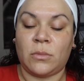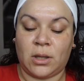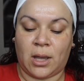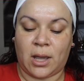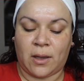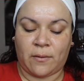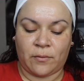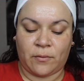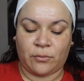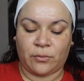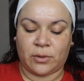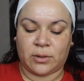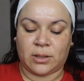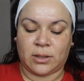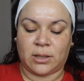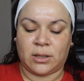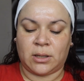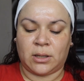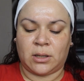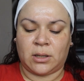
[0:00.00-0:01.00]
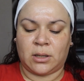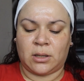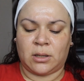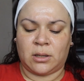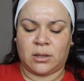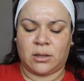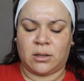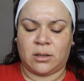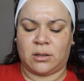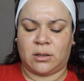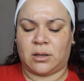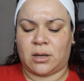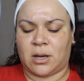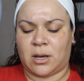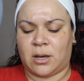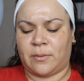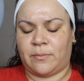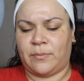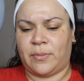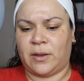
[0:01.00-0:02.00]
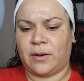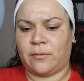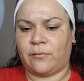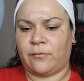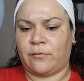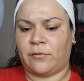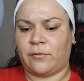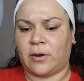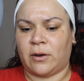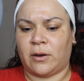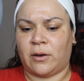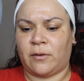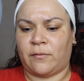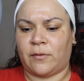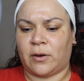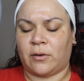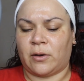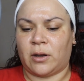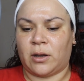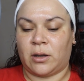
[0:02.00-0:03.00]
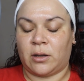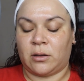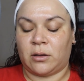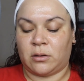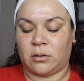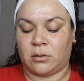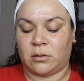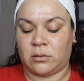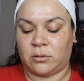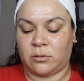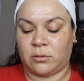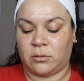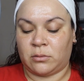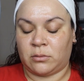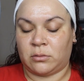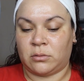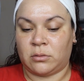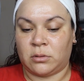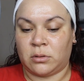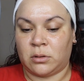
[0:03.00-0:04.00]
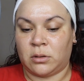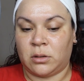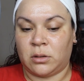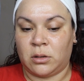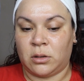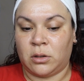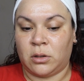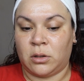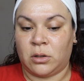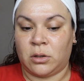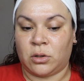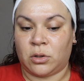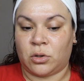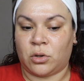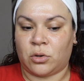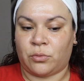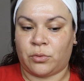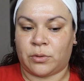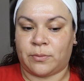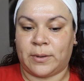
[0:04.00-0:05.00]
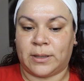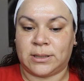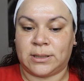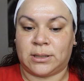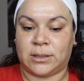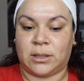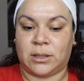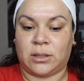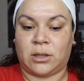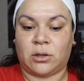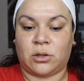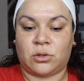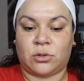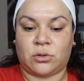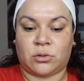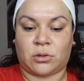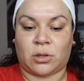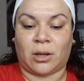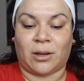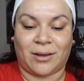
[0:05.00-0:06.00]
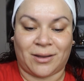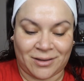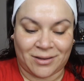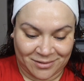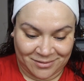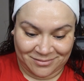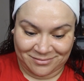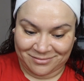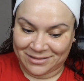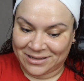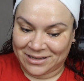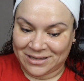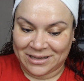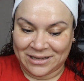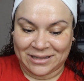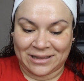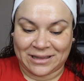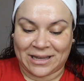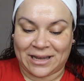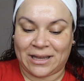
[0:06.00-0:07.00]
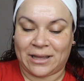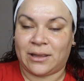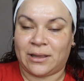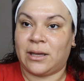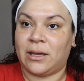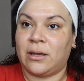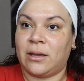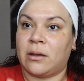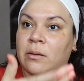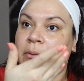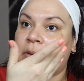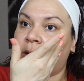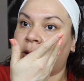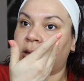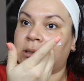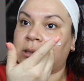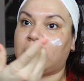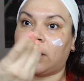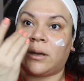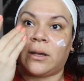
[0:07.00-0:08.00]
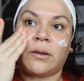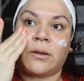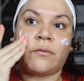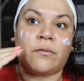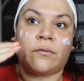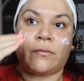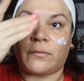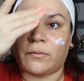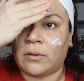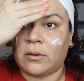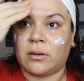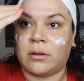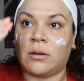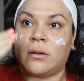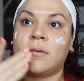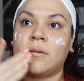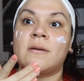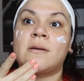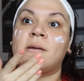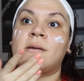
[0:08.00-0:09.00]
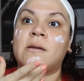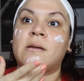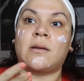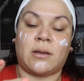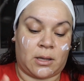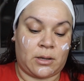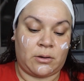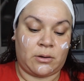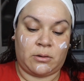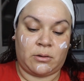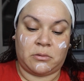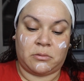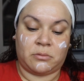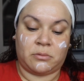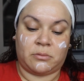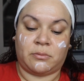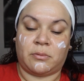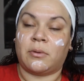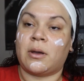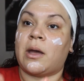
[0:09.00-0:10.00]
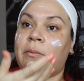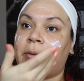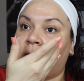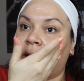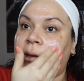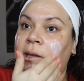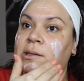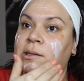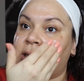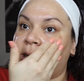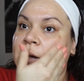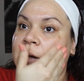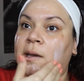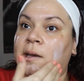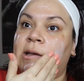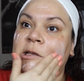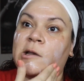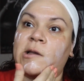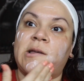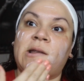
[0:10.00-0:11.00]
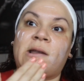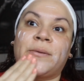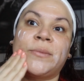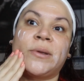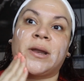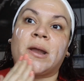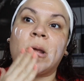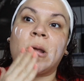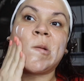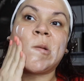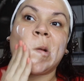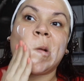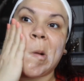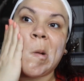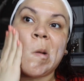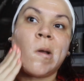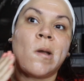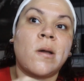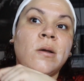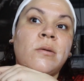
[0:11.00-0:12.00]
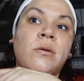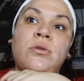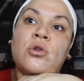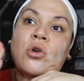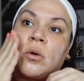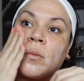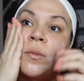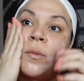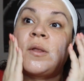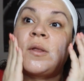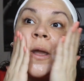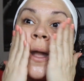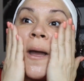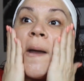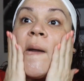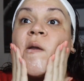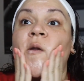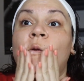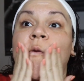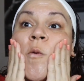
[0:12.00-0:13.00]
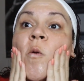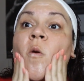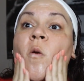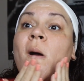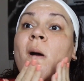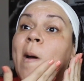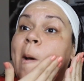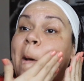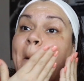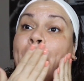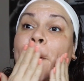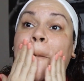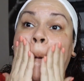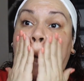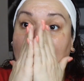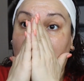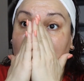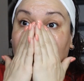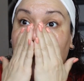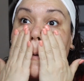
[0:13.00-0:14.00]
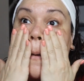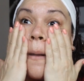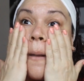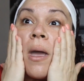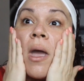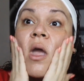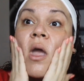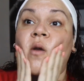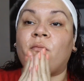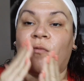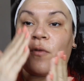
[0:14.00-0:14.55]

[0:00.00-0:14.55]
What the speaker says: I haven't really been very good with my skincare lately because I don't know, I've been lazy, I guess I could admit it. Normally I am